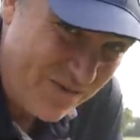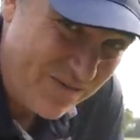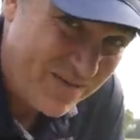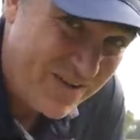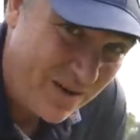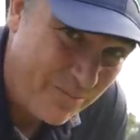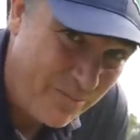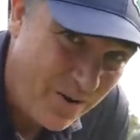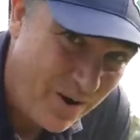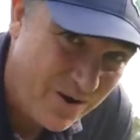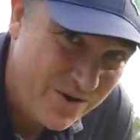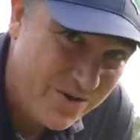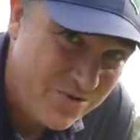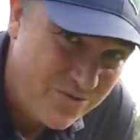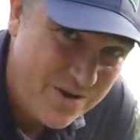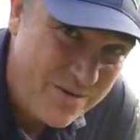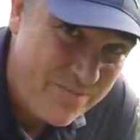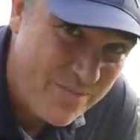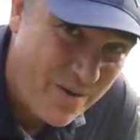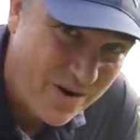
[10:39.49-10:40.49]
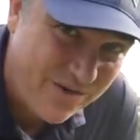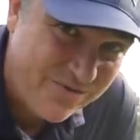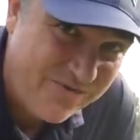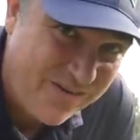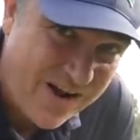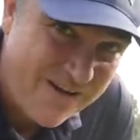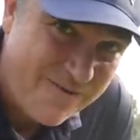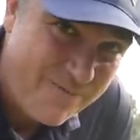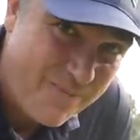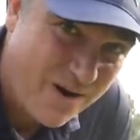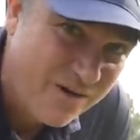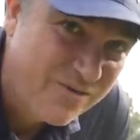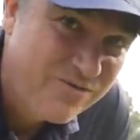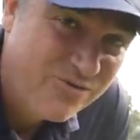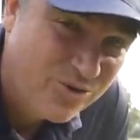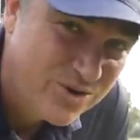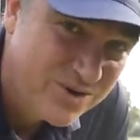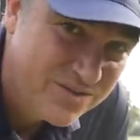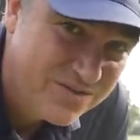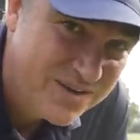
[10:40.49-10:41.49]
We've got a par three, par five, par
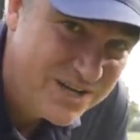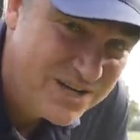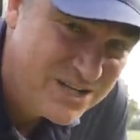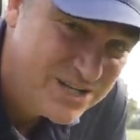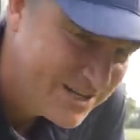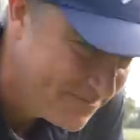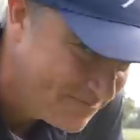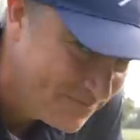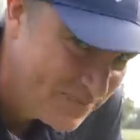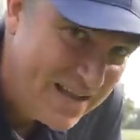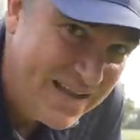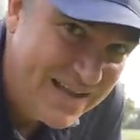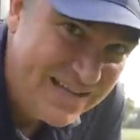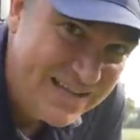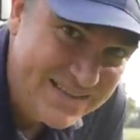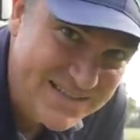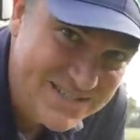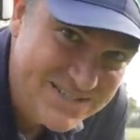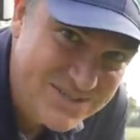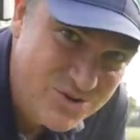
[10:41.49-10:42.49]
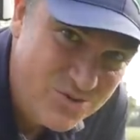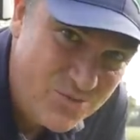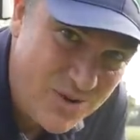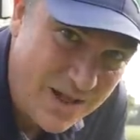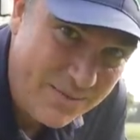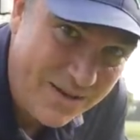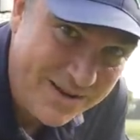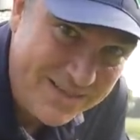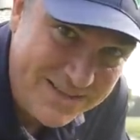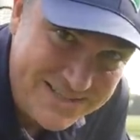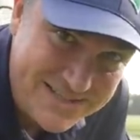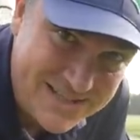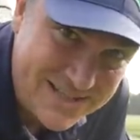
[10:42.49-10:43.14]
four to finish it. Let's do well by these